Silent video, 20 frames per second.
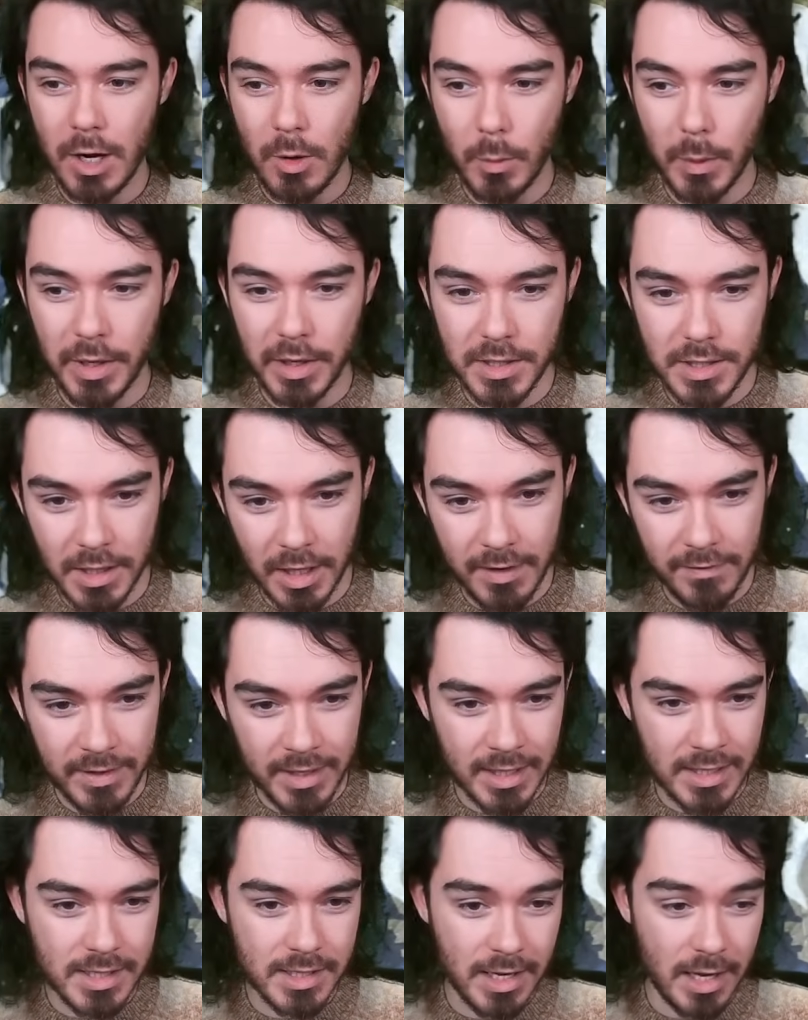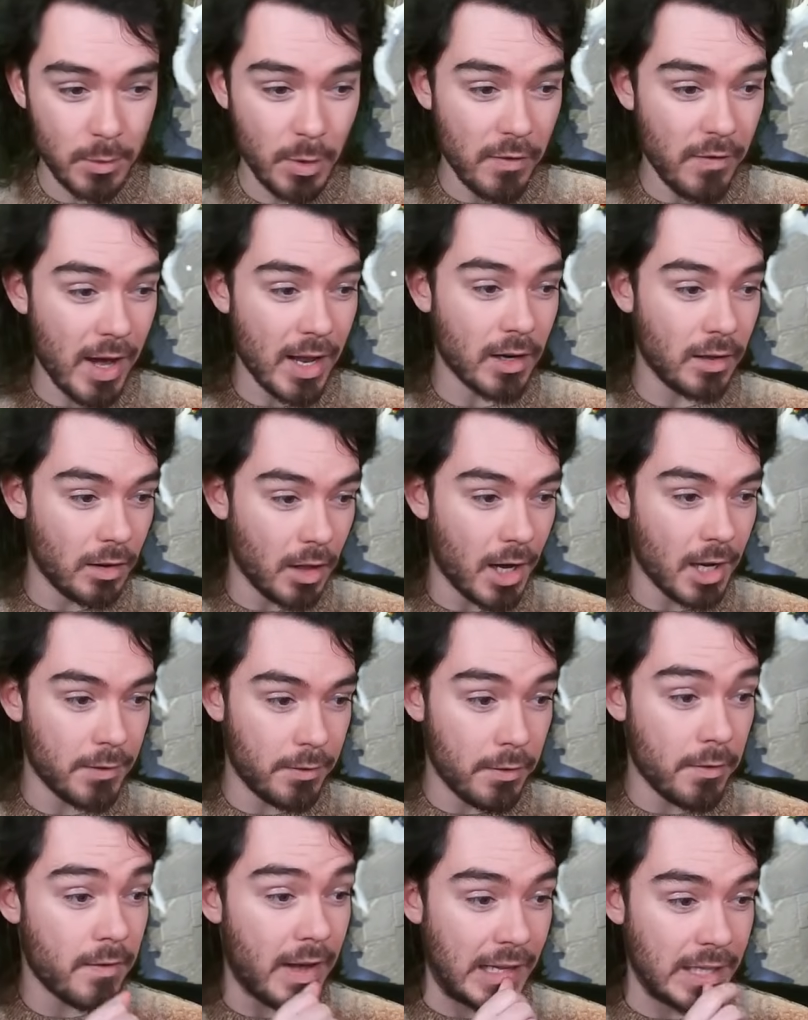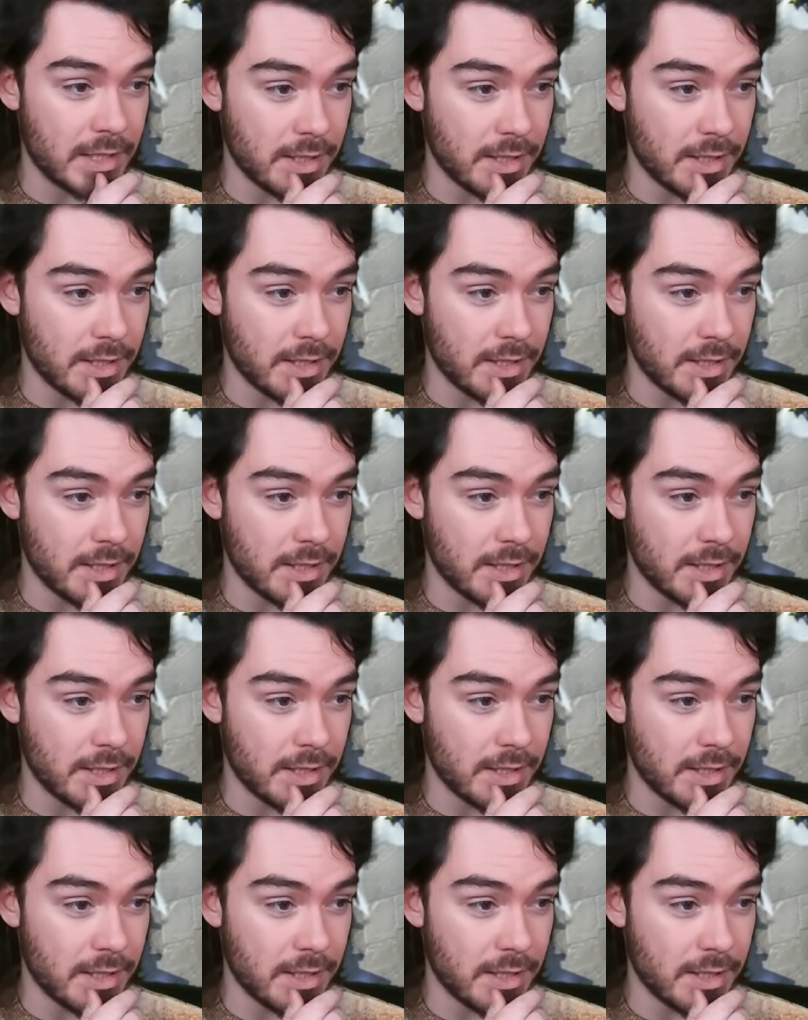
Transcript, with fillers: We are diving in today. We've had a lot of events